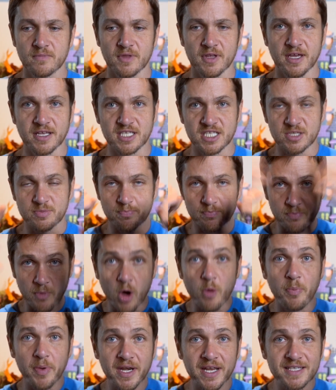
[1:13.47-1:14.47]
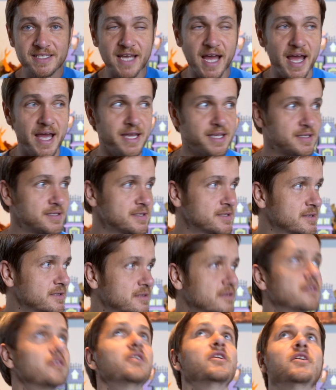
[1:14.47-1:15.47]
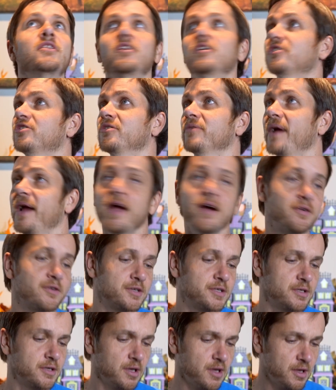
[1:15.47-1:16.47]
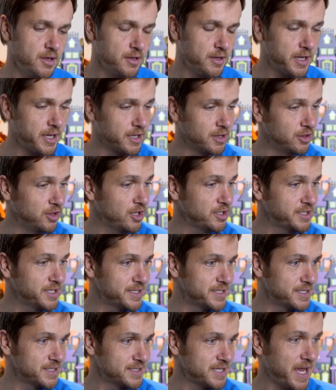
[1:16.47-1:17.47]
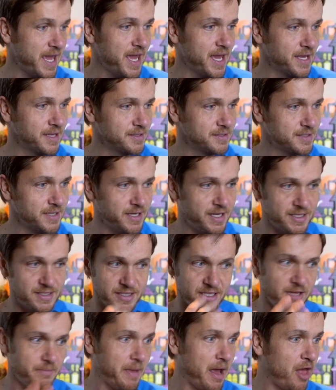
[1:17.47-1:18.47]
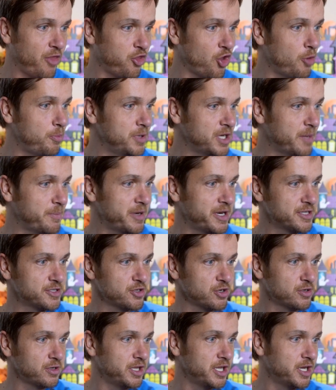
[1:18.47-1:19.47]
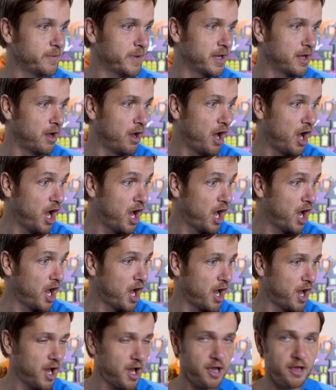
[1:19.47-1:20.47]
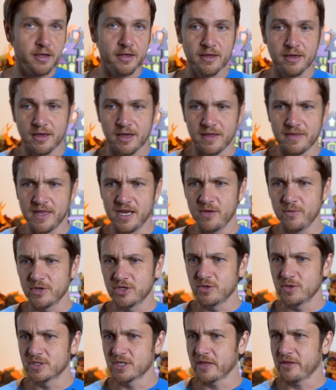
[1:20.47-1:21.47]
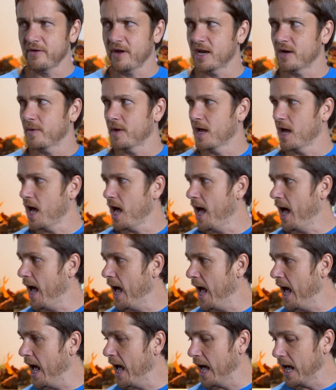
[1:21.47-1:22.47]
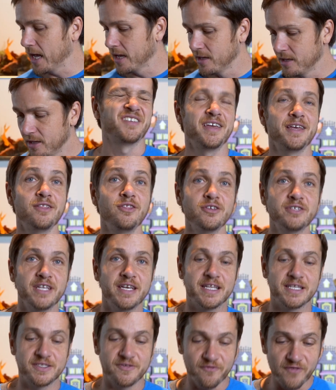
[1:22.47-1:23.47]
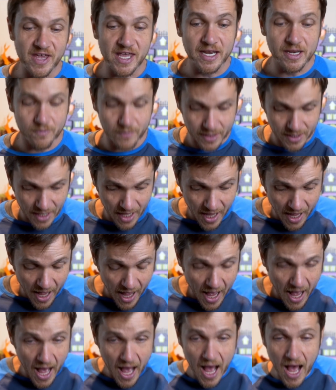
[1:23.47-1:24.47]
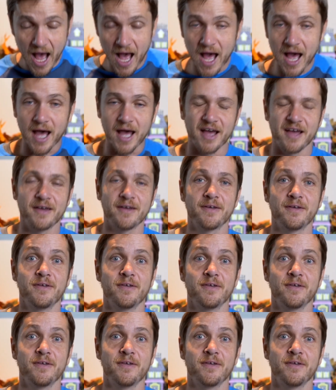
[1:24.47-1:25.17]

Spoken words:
It opened its eyes. It looked around. It looked at its hands, and its little mouth opened up in a circle and went, ah. And then it went to its other hand and went, ah. It looked at its feet and went, ah.